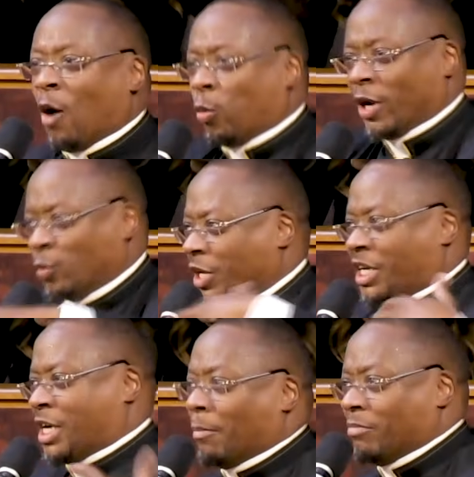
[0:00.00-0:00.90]
And when
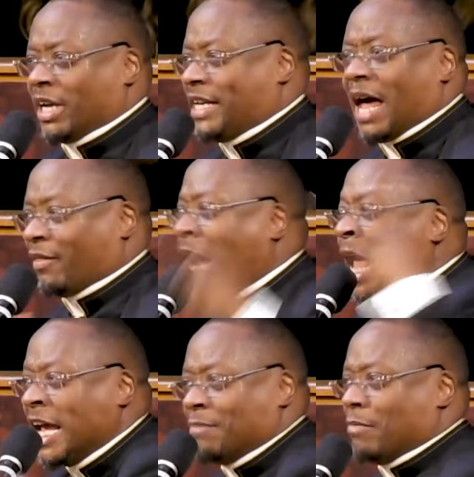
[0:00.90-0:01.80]
we come together,
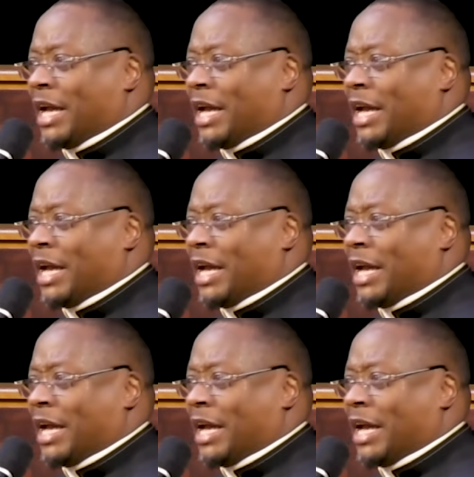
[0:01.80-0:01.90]
it